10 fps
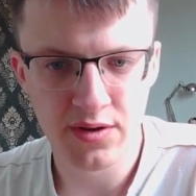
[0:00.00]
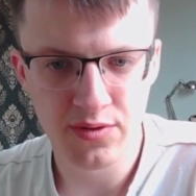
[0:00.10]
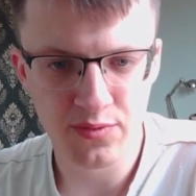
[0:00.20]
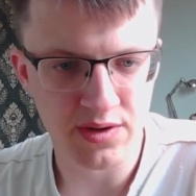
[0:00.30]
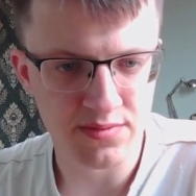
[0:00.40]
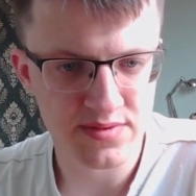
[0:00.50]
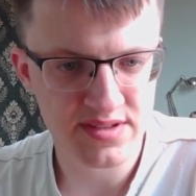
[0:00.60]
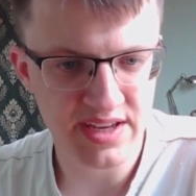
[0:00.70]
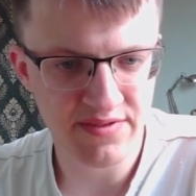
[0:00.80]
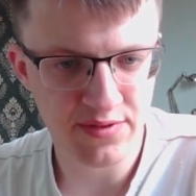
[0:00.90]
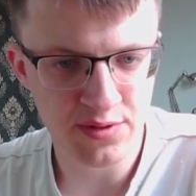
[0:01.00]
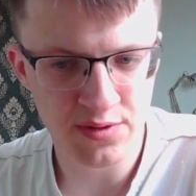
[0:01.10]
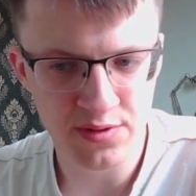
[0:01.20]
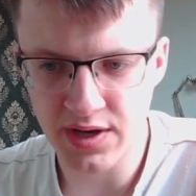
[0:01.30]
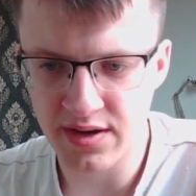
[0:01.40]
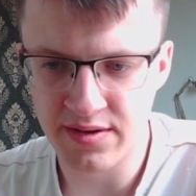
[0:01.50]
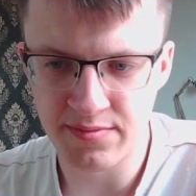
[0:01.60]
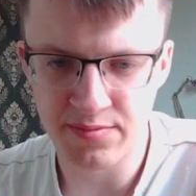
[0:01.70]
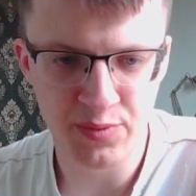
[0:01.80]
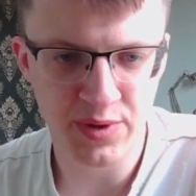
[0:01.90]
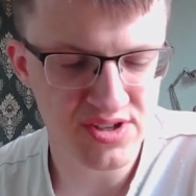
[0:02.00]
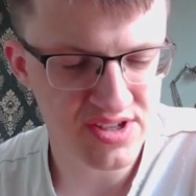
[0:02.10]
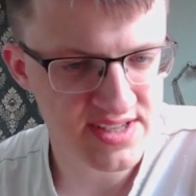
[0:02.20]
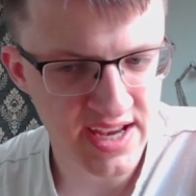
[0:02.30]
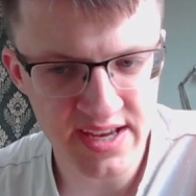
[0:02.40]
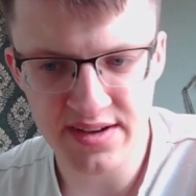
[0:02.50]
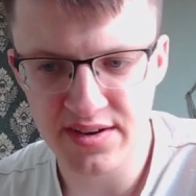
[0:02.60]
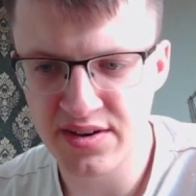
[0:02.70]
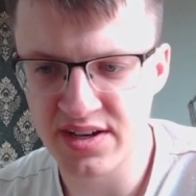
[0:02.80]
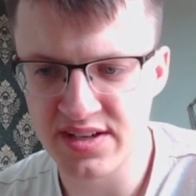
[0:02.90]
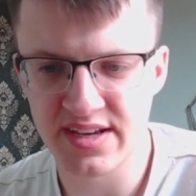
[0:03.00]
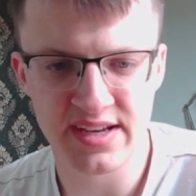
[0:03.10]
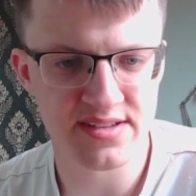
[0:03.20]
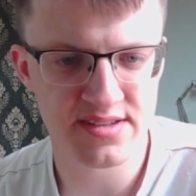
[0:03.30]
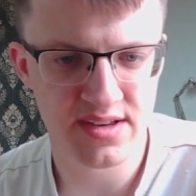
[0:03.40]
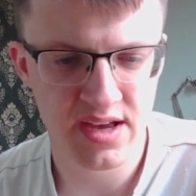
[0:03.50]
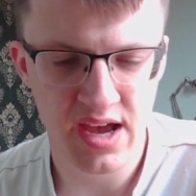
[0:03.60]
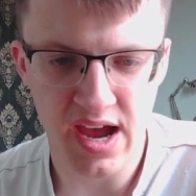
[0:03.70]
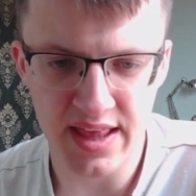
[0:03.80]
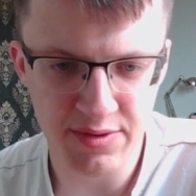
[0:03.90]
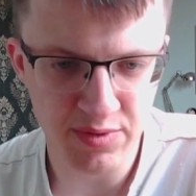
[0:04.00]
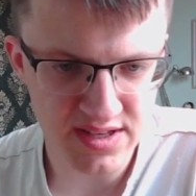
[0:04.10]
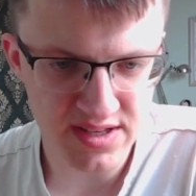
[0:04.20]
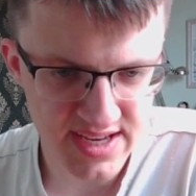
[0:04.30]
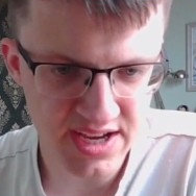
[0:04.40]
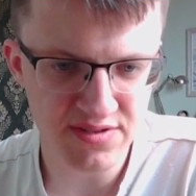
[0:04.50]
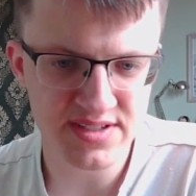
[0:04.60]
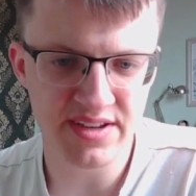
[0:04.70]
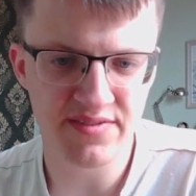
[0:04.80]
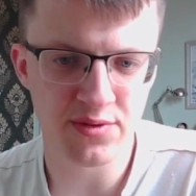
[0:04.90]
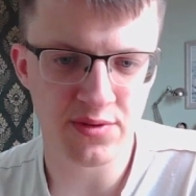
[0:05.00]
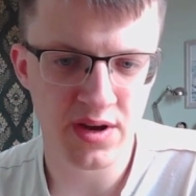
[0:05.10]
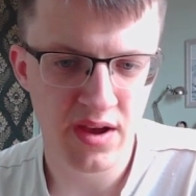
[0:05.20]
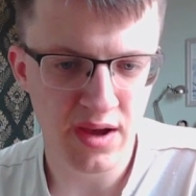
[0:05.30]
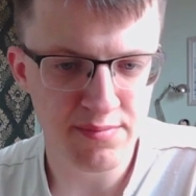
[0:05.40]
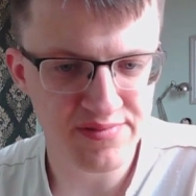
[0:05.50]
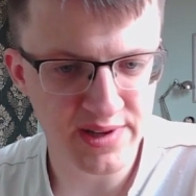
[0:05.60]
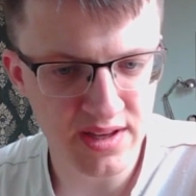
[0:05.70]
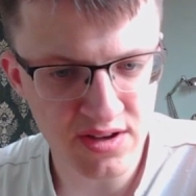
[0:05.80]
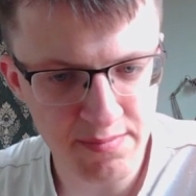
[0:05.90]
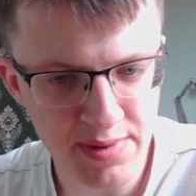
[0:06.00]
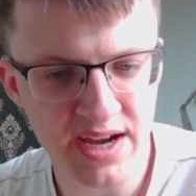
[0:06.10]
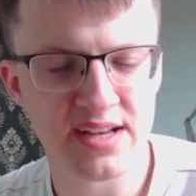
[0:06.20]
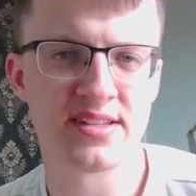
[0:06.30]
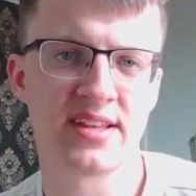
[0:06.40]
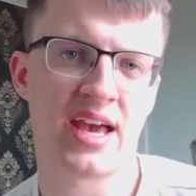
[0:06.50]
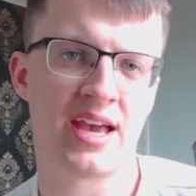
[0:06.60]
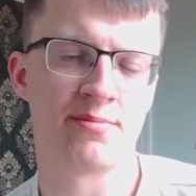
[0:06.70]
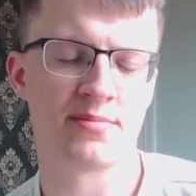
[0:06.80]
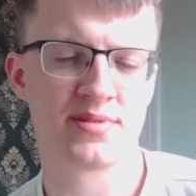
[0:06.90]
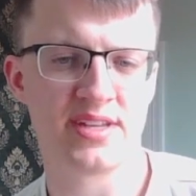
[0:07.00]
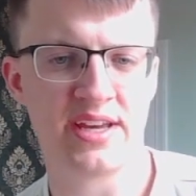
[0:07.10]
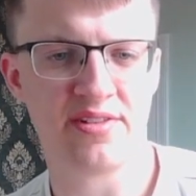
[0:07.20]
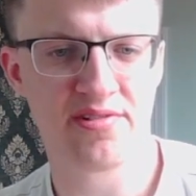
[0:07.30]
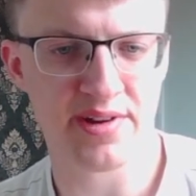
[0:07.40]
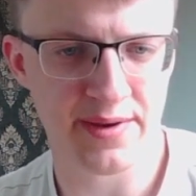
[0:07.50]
c4, but we can just take, knight takes, and then we can take on d4 and bring the knight back into the game to e3,